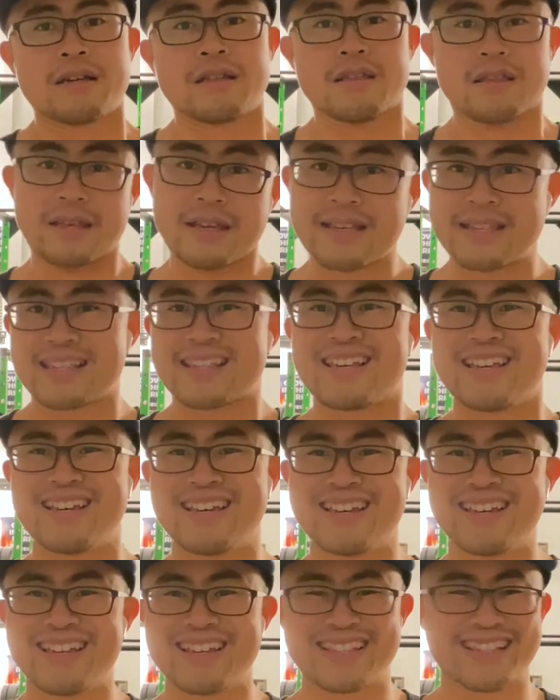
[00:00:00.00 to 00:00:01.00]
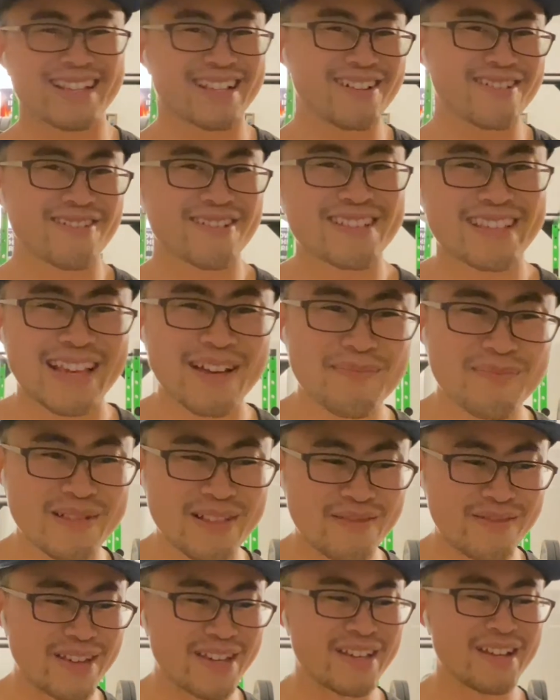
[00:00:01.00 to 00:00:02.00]
this is a good example
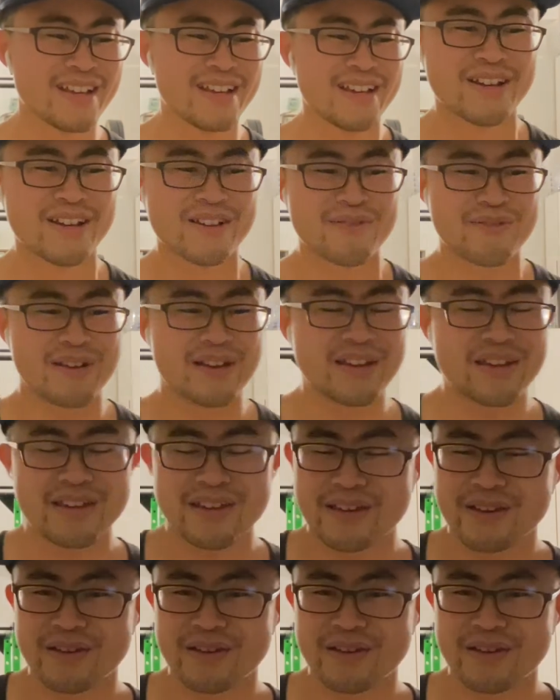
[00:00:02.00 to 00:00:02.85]
of it, right?